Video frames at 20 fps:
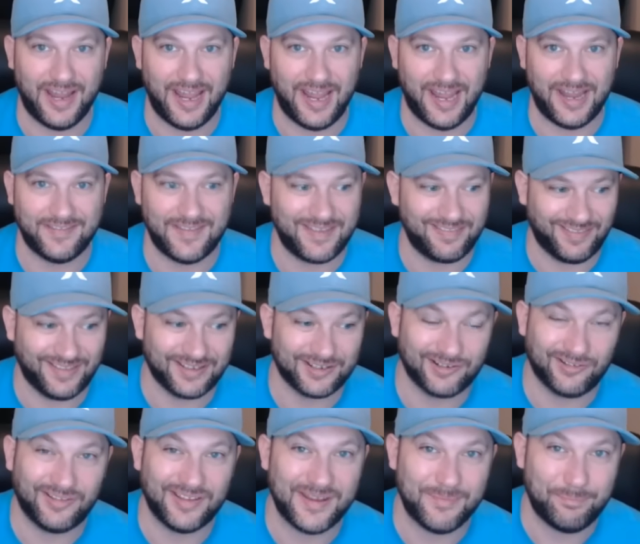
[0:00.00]
and they
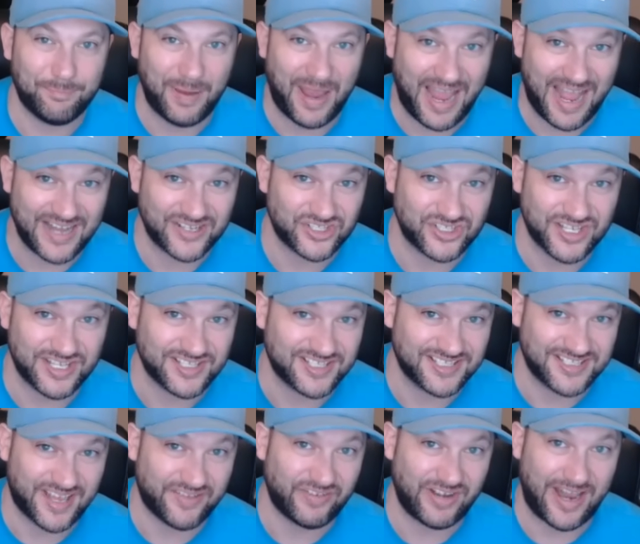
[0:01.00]
literally patched it
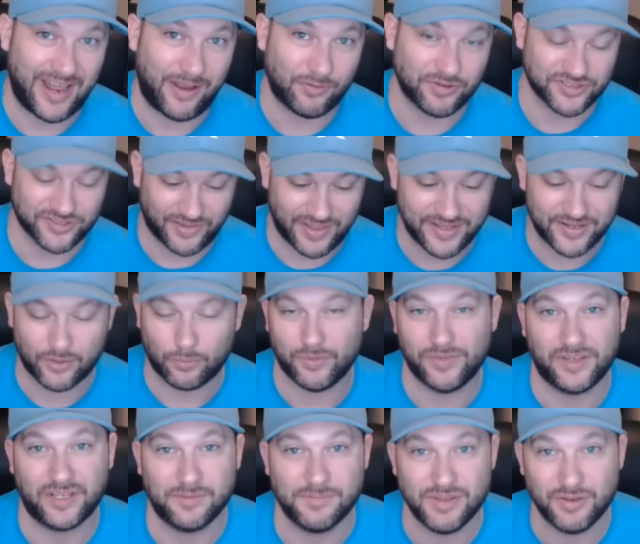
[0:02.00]
seven hours later when
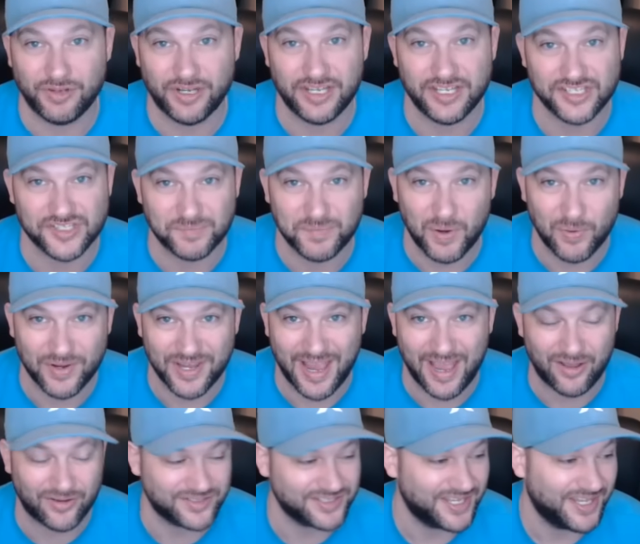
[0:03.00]
the community spoke
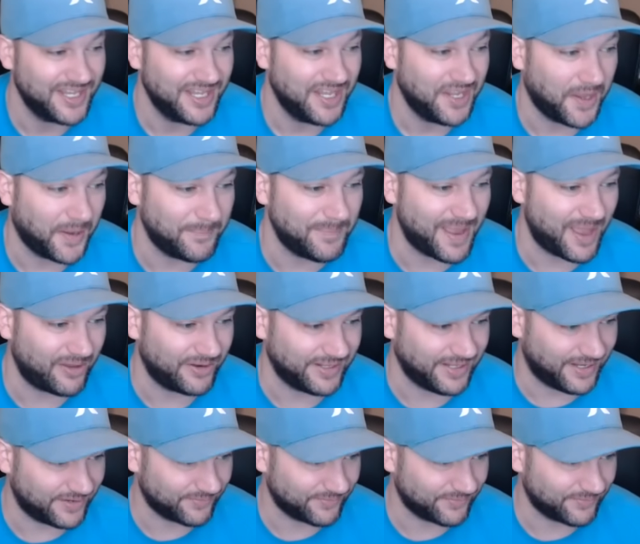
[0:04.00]
out about it.